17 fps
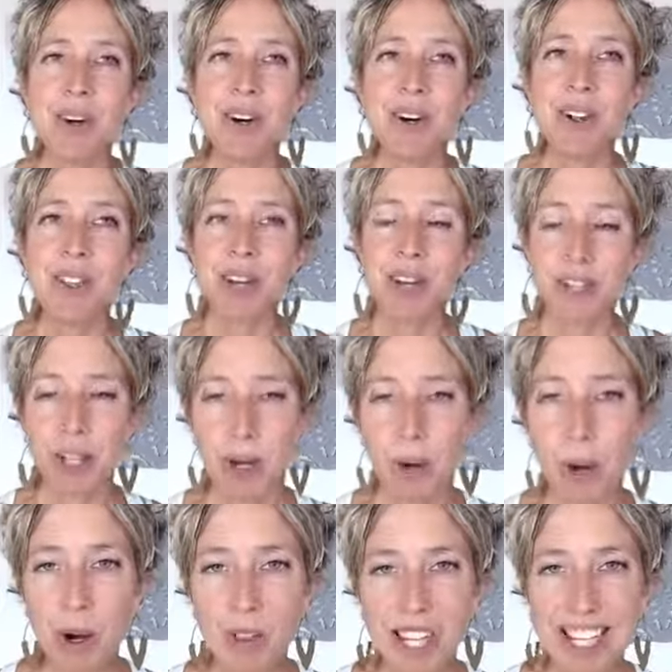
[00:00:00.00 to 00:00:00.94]
there's a
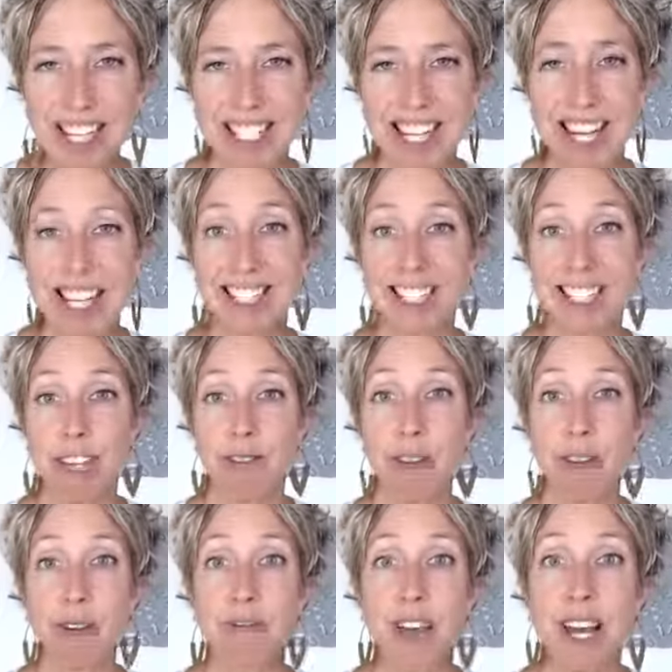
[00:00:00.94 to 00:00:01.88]
quote that says, if
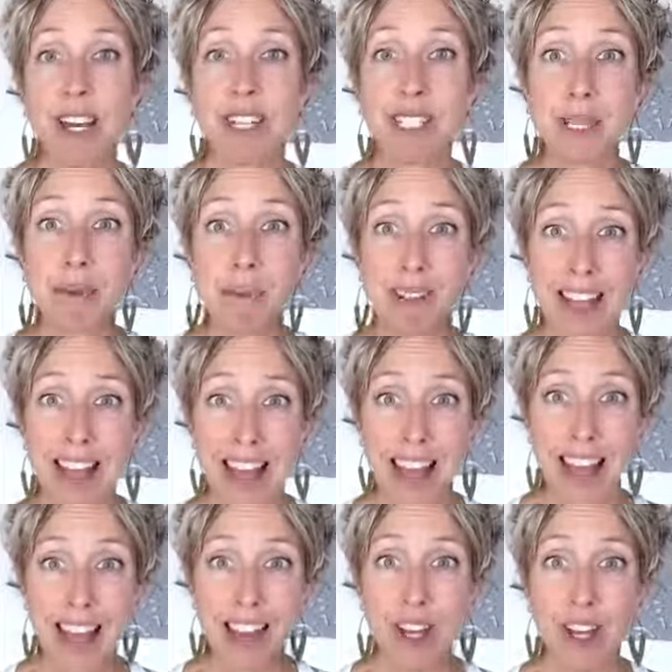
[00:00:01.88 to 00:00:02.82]
you fail to
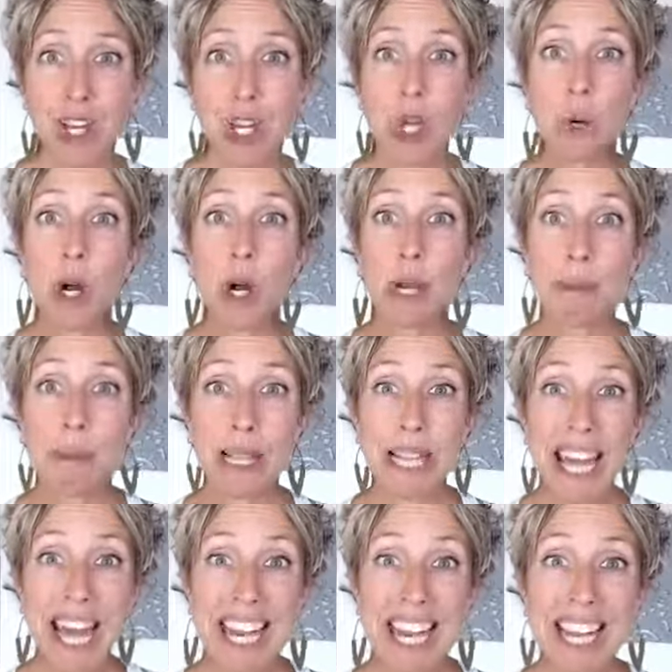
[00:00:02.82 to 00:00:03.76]
plan, you are
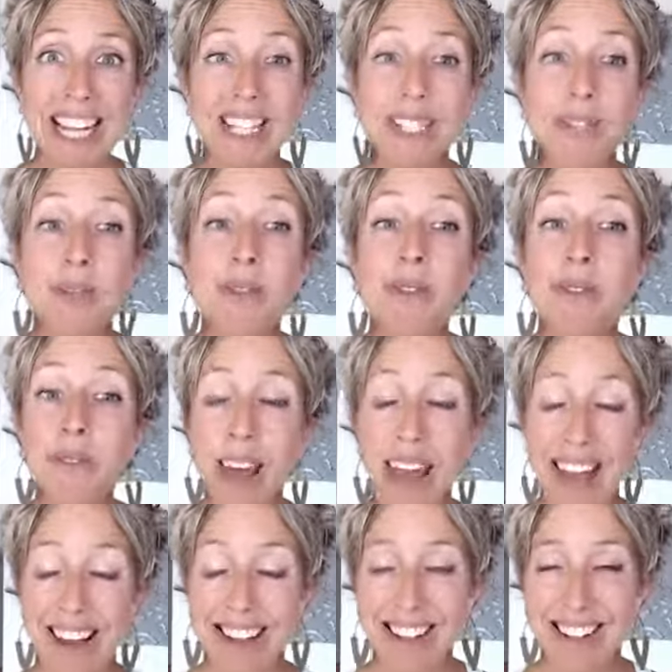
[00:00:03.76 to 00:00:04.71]
planning to
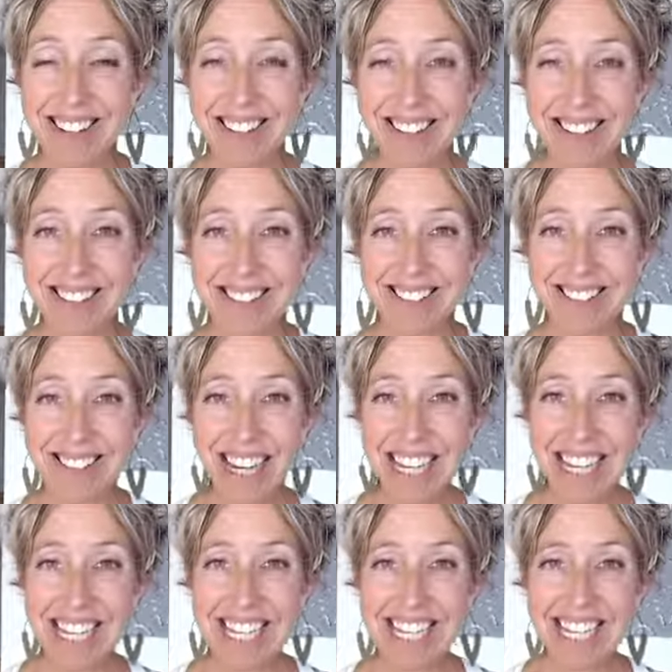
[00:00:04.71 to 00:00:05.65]
fail,
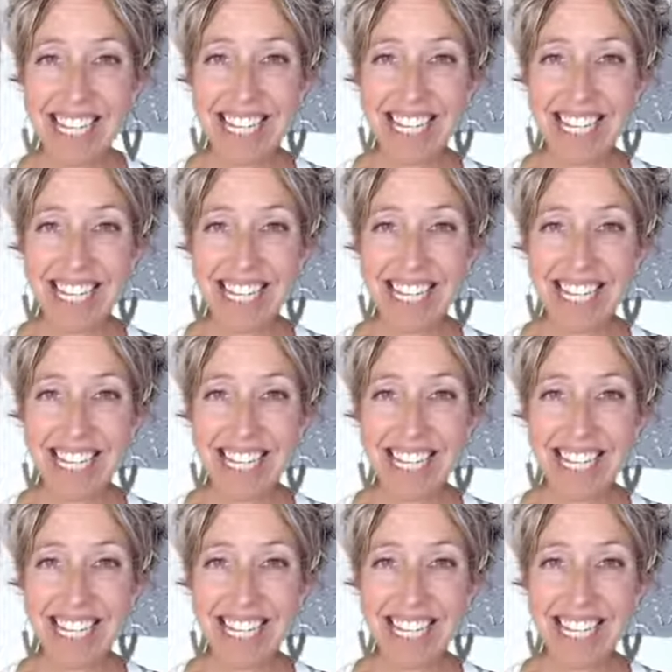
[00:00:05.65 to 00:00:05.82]
right?